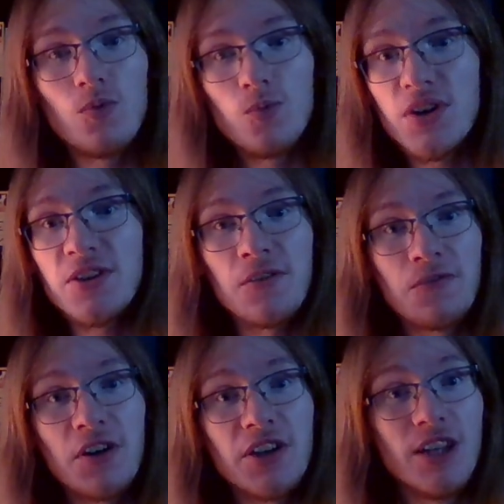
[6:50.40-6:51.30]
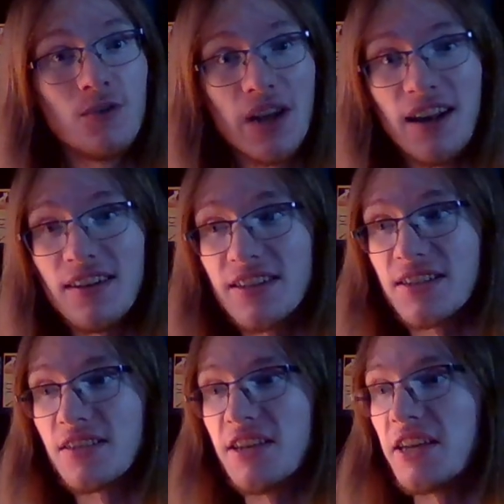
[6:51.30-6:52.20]
when you're fucking reading
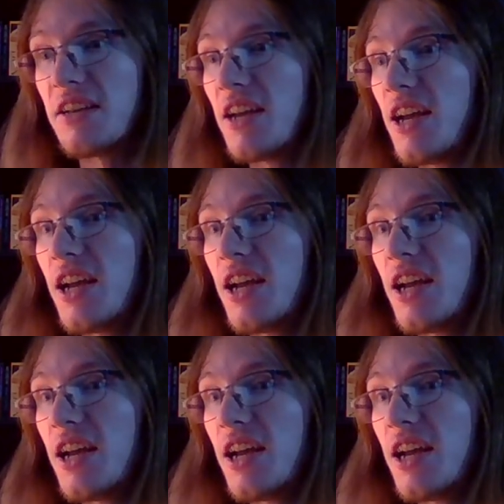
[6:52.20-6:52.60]
this thing,